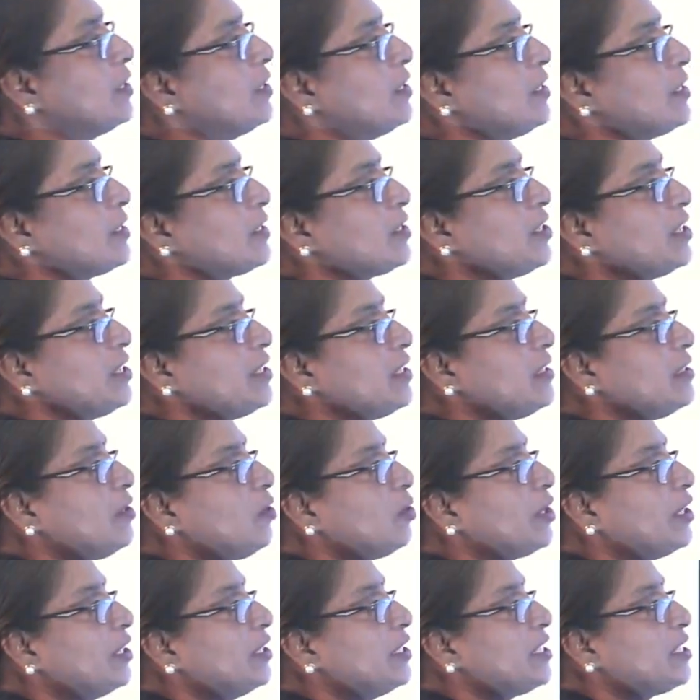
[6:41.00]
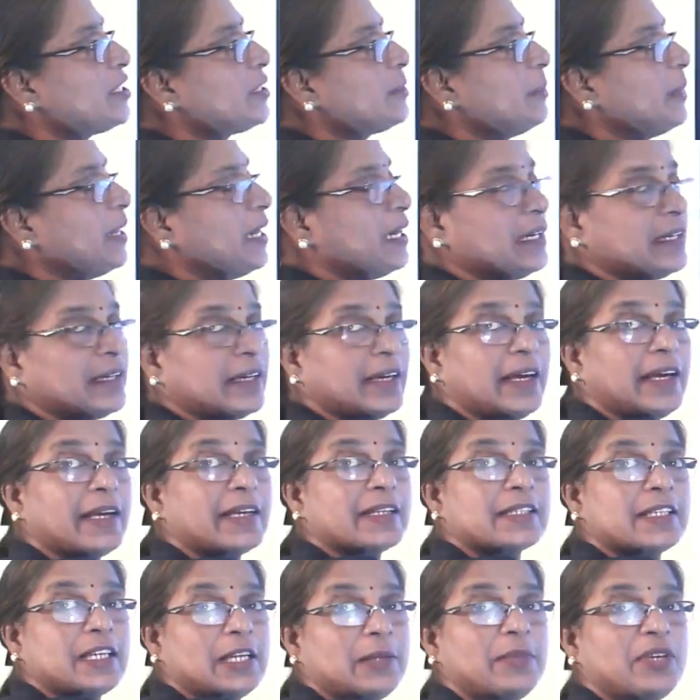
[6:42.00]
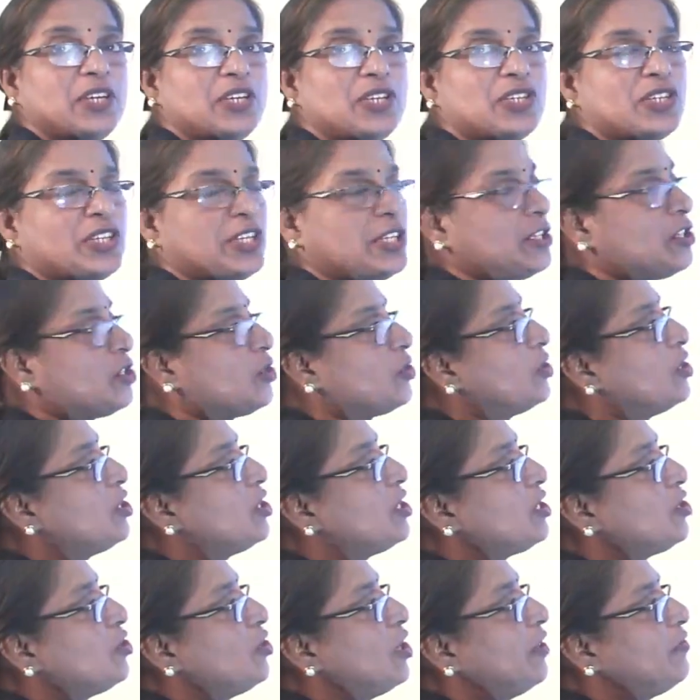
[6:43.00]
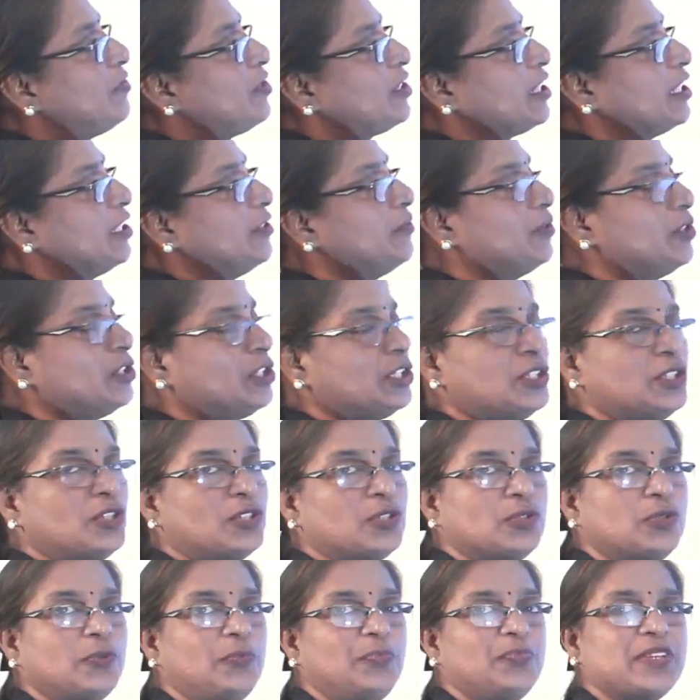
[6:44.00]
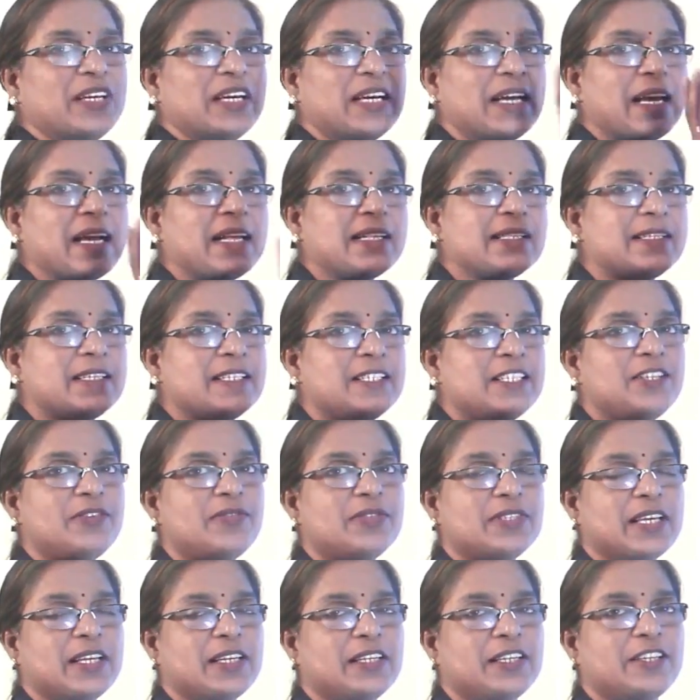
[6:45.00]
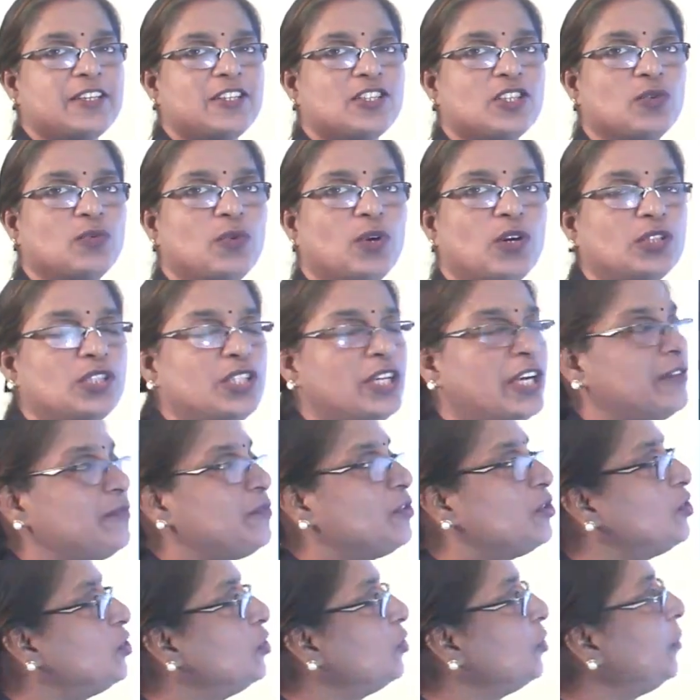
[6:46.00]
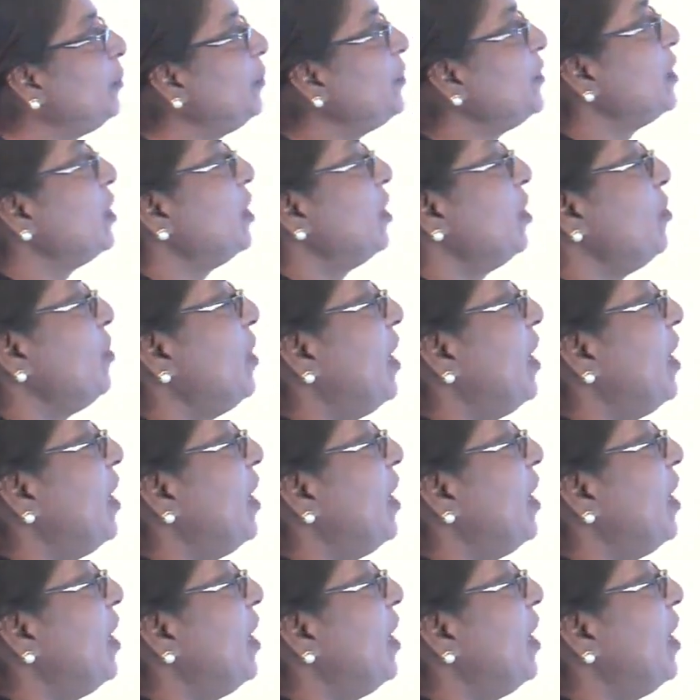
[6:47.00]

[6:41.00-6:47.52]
See, look at this mark, exclamation. So this you have to convert into assertive sentence. So what you have to do, you